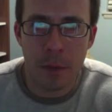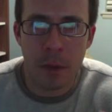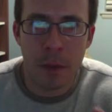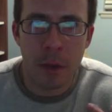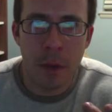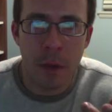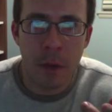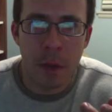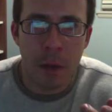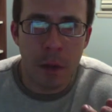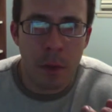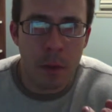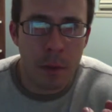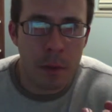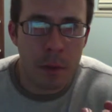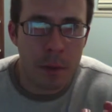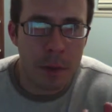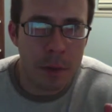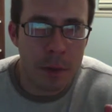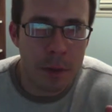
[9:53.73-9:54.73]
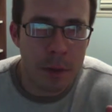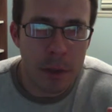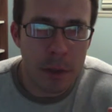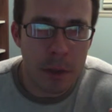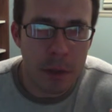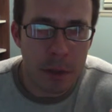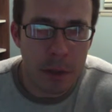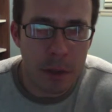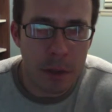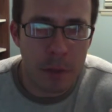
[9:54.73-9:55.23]
However,
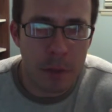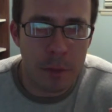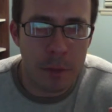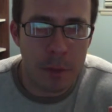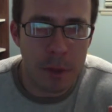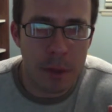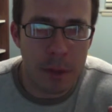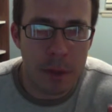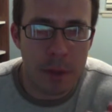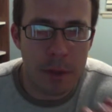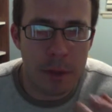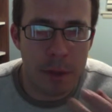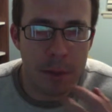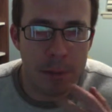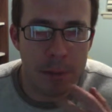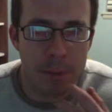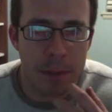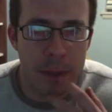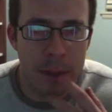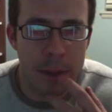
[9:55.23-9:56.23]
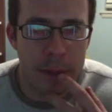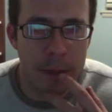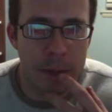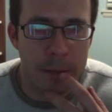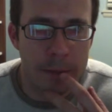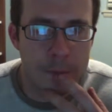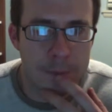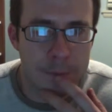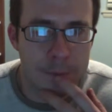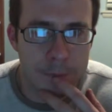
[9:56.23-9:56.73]
we're just gonna go over here
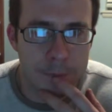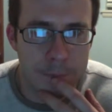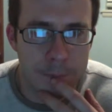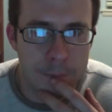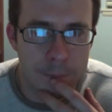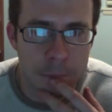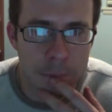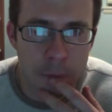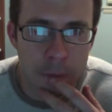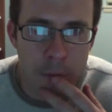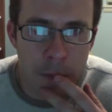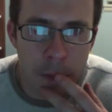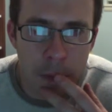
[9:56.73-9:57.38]
to beer,